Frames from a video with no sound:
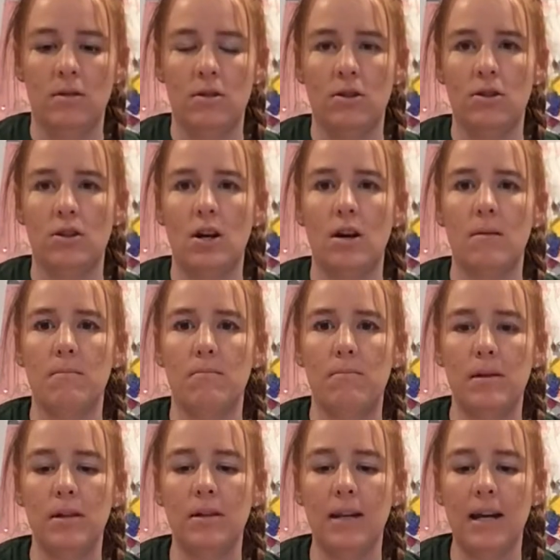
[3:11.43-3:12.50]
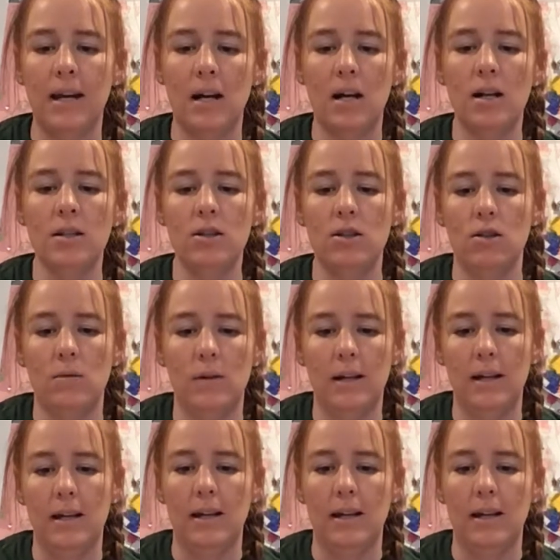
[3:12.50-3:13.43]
Start building onto it,